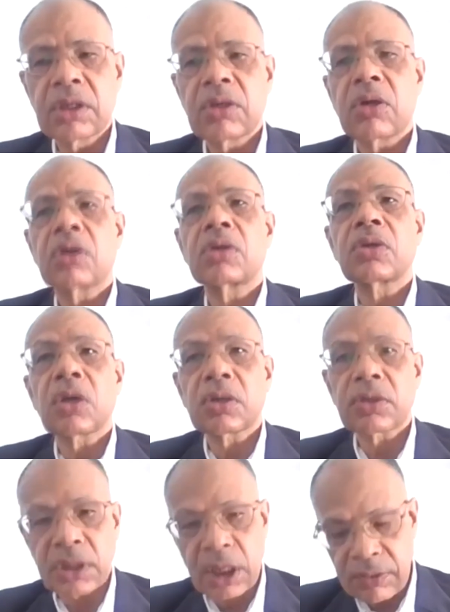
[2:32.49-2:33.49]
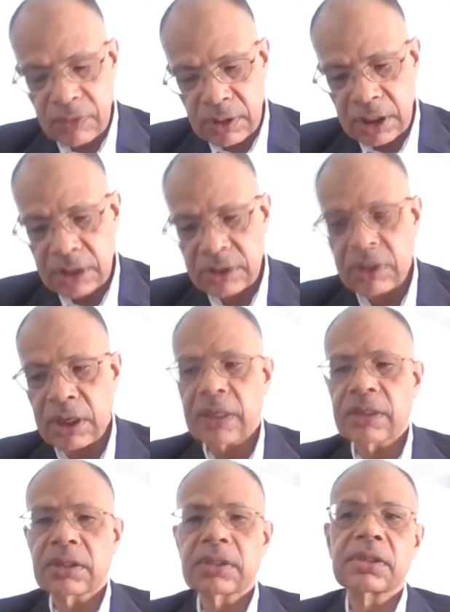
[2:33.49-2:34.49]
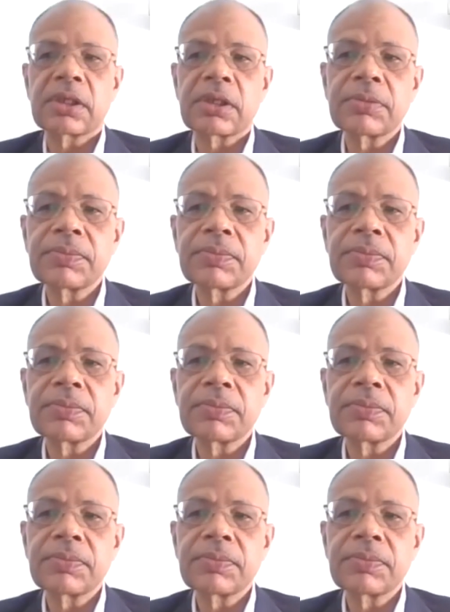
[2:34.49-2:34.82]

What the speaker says: or not drive it, as you like, this year.